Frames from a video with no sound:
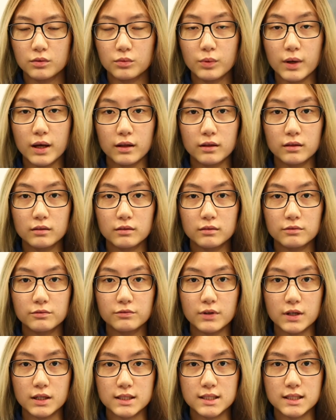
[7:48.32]
Well,
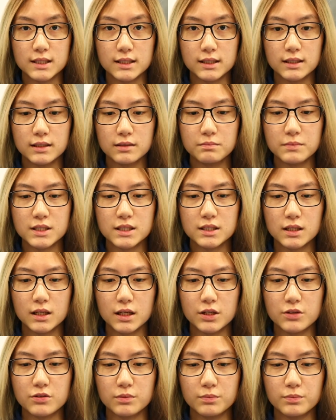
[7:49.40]
firstly, Mr.
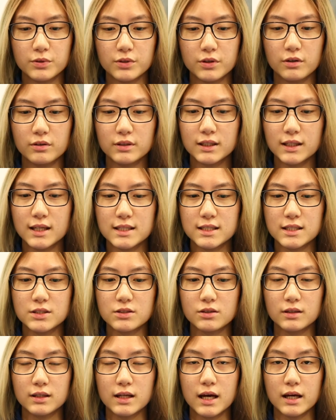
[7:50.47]
Adrian put all the lessons
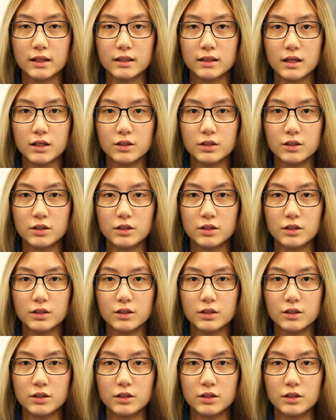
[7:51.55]
online